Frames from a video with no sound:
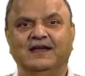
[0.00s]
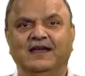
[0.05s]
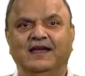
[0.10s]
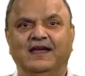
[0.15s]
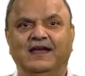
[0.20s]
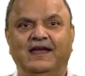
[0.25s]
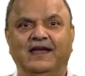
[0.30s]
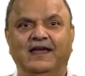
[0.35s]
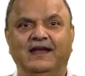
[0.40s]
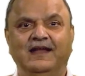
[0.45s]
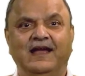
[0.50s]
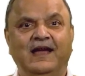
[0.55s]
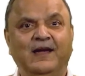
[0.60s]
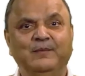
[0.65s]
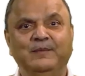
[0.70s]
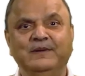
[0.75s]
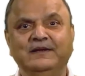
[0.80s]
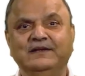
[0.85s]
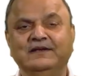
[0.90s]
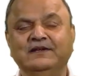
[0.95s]
And I have
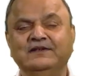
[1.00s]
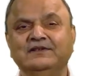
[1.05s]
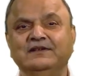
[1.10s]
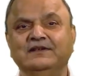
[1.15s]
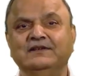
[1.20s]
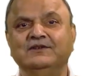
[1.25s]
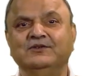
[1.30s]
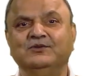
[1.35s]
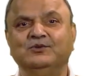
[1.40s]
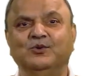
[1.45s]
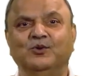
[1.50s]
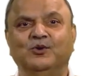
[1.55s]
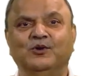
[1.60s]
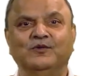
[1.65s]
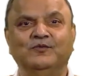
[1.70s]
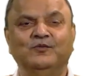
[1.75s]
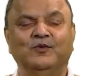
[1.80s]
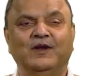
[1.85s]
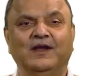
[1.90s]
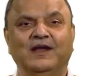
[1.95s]
been teaching this
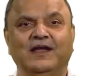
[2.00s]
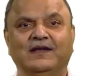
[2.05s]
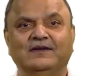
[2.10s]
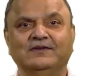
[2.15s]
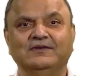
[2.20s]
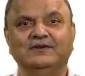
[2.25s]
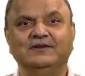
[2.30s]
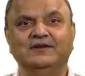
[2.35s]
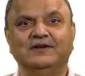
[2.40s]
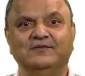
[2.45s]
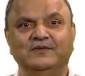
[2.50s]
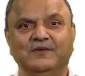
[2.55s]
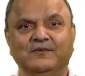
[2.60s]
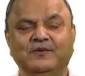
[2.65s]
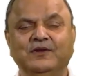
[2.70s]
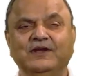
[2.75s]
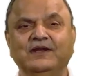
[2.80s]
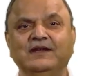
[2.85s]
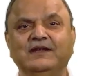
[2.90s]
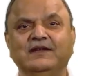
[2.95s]
course for last
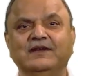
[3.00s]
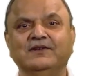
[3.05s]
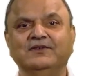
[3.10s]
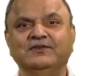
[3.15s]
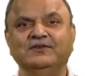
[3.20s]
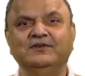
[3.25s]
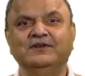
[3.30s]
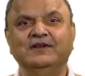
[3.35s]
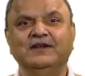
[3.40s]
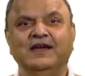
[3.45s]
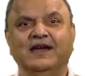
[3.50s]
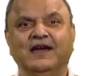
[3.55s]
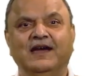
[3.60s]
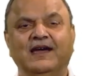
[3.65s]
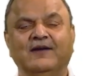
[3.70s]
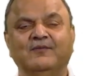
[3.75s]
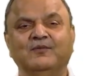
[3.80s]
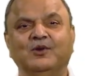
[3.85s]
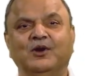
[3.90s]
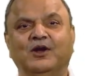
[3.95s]
15 years. I
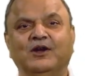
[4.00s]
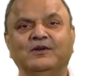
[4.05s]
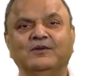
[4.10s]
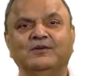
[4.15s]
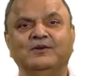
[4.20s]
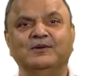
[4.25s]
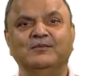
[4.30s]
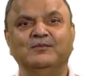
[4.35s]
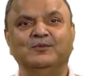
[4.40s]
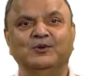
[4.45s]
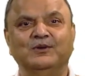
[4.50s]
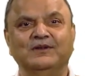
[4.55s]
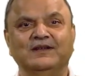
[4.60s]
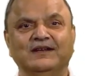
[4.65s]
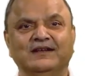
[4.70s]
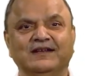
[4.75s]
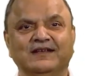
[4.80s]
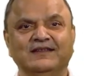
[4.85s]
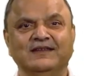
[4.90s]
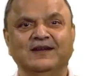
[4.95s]
have taught more
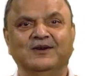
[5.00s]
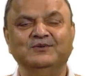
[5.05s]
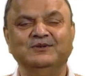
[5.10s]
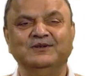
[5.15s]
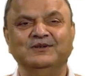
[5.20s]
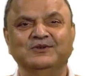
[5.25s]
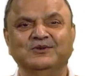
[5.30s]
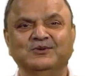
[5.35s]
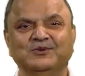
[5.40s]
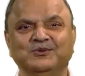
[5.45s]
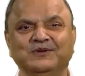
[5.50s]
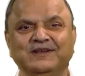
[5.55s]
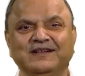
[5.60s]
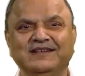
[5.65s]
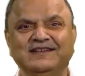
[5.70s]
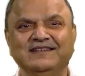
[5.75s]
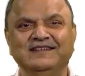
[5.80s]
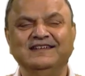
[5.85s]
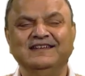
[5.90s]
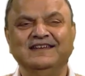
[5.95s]
than 10,000
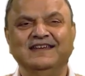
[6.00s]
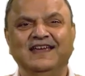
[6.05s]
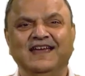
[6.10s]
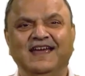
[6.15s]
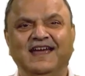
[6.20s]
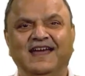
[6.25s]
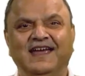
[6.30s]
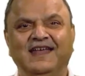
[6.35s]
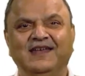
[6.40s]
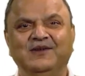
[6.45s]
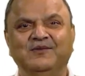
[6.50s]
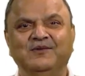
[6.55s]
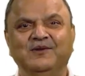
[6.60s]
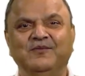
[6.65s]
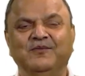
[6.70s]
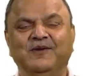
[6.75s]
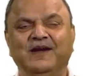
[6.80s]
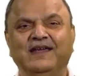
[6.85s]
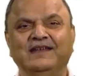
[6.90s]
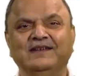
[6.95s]
students, and you will
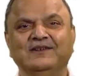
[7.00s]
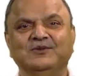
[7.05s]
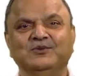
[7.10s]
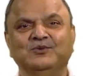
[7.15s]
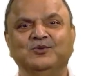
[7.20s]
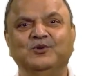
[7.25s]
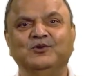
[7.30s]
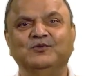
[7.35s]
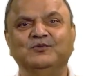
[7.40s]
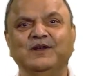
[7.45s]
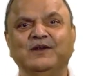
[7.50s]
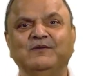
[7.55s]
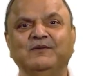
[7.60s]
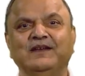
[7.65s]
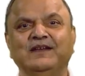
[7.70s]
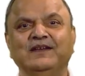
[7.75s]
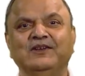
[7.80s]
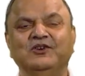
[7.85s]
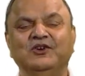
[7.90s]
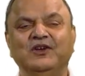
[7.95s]
find this course
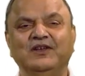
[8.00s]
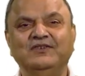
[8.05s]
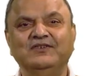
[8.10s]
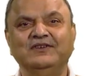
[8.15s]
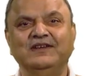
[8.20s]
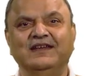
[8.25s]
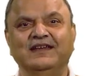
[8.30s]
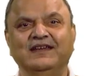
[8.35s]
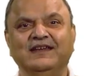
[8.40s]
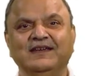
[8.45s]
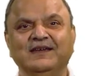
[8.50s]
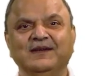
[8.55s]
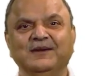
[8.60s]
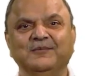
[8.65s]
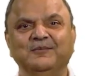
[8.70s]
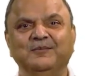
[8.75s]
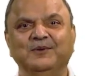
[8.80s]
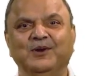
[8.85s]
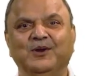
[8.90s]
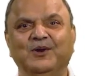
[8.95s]
very interesting
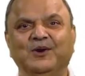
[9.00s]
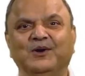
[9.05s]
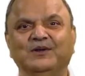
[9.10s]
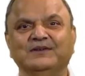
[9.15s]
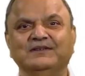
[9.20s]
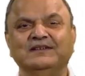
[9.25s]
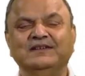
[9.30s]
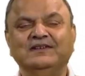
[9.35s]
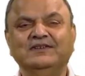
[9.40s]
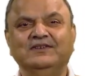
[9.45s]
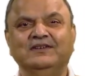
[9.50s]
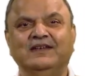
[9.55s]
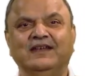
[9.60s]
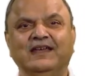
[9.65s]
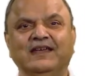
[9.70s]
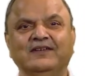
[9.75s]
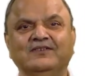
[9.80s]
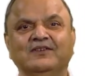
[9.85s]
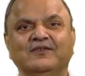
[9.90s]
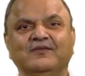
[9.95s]
because this
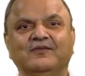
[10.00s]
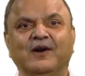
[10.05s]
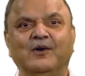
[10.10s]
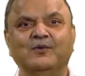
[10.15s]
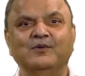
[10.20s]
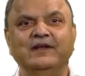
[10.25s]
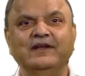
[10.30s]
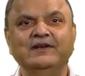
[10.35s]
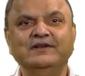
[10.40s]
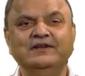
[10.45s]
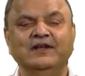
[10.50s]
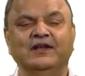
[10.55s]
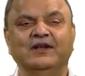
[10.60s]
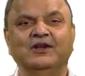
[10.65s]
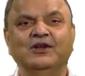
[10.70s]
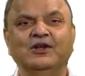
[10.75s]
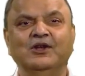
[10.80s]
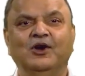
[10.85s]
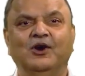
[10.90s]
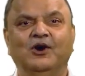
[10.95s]
lays the
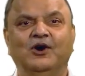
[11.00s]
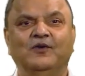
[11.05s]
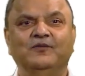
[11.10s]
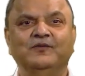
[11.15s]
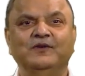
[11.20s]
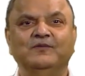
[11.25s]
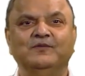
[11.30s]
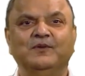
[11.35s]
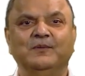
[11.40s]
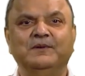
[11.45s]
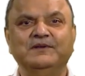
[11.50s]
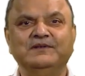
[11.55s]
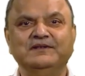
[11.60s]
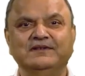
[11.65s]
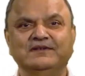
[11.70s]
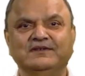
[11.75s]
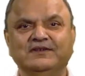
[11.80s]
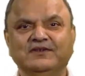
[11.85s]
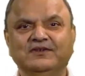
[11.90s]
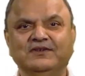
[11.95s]
foundation of
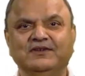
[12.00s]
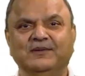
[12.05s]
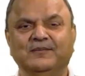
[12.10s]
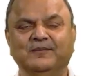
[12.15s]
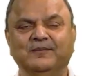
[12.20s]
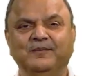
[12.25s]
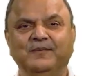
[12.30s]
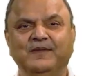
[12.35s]
information system